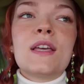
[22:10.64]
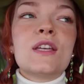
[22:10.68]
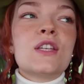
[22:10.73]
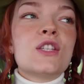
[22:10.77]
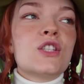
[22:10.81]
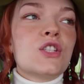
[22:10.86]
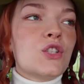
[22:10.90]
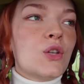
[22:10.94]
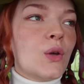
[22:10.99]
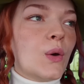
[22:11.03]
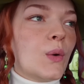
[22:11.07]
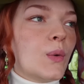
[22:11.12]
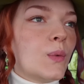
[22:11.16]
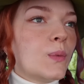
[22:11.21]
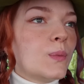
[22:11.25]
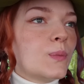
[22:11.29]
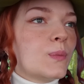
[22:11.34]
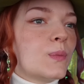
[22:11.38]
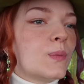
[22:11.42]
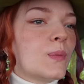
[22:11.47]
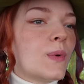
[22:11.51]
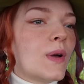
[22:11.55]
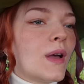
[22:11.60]
So,
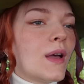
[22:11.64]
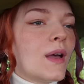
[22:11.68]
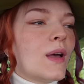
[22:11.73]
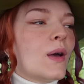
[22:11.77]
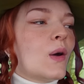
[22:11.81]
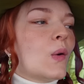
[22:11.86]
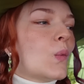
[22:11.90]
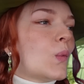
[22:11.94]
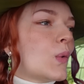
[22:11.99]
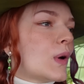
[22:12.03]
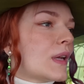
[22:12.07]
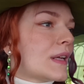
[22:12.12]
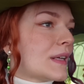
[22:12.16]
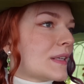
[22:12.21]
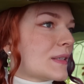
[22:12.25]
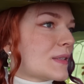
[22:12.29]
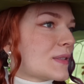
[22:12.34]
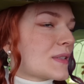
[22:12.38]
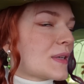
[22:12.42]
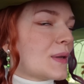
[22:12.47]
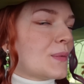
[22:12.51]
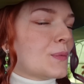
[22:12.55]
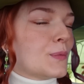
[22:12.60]
what
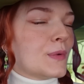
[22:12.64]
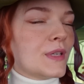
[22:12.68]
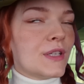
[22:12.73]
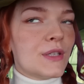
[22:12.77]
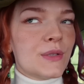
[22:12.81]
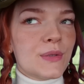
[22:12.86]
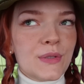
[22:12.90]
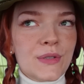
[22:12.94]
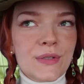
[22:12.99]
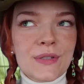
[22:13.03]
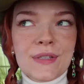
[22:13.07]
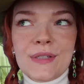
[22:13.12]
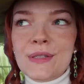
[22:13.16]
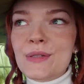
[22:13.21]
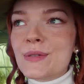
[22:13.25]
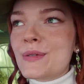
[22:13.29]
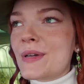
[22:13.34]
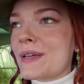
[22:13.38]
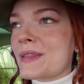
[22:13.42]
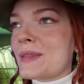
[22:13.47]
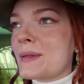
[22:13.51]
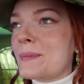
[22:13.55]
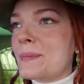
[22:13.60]
else can we do to
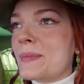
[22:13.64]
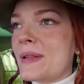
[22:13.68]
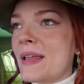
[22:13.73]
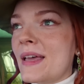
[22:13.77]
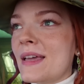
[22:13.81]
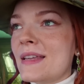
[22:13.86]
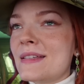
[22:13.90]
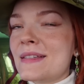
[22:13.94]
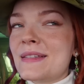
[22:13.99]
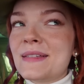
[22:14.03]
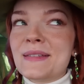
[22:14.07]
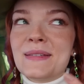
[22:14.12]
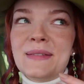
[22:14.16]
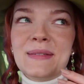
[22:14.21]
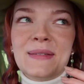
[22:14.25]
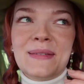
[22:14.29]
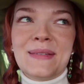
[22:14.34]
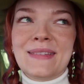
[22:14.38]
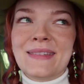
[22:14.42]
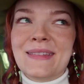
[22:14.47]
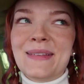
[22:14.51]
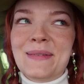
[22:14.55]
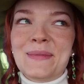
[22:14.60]
distract the plant?
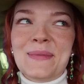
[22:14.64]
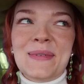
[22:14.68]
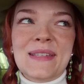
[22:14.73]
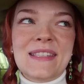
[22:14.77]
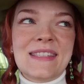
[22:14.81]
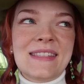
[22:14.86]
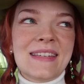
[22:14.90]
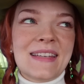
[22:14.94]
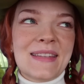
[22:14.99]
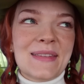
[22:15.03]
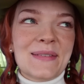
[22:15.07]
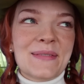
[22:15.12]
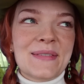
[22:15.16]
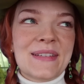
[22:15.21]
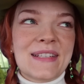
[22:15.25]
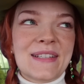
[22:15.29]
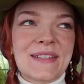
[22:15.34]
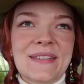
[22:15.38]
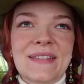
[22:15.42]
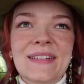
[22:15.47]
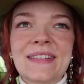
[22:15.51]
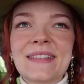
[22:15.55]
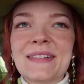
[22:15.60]
That was another
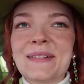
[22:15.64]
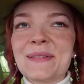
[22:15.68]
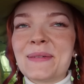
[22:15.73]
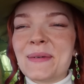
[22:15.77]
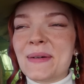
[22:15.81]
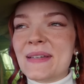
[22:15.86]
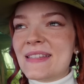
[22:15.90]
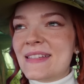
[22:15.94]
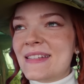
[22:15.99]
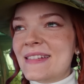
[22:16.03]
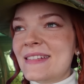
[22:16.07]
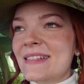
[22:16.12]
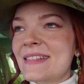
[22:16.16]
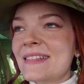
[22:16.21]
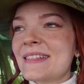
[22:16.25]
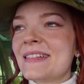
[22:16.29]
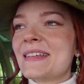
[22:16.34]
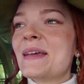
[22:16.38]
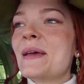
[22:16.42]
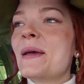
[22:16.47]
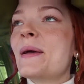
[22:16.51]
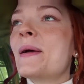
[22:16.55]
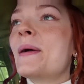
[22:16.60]
rhetorical question.
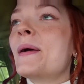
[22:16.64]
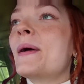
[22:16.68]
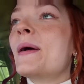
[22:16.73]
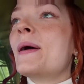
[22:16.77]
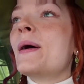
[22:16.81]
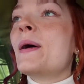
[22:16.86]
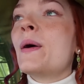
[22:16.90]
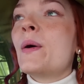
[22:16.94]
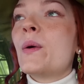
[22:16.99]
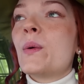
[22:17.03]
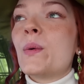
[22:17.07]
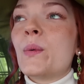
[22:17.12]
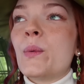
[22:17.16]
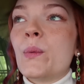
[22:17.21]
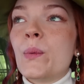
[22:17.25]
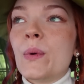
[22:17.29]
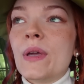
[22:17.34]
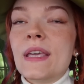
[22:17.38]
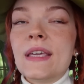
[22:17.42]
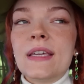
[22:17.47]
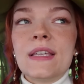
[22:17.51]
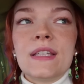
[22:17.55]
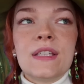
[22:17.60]

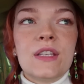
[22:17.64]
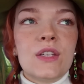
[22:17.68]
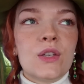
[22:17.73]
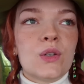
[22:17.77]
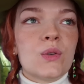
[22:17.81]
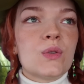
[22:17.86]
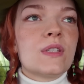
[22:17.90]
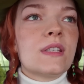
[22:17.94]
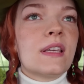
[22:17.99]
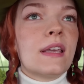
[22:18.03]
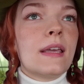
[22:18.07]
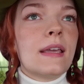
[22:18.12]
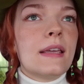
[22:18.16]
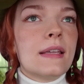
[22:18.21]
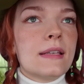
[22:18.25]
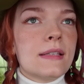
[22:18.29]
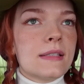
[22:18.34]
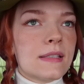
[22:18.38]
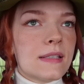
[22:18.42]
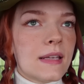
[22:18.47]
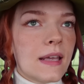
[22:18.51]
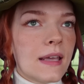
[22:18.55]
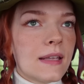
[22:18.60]
We can use
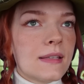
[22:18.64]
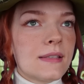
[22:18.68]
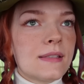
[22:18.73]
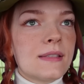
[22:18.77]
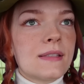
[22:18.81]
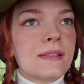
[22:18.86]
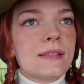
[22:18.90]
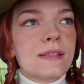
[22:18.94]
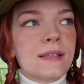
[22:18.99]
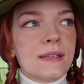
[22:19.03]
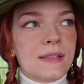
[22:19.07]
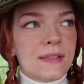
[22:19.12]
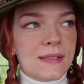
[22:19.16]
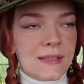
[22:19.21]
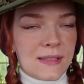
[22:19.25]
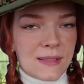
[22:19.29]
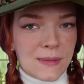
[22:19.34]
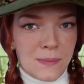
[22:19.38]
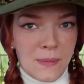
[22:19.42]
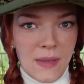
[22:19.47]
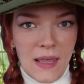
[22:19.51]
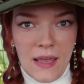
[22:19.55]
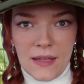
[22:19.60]
intense
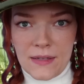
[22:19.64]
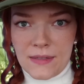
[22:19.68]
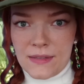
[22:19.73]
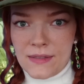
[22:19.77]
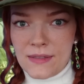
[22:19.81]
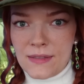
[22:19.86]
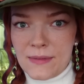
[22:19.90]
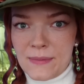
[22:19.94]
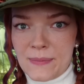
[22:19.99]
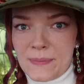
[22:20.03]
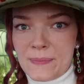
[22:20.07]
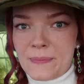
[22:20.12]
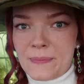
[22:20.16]
smells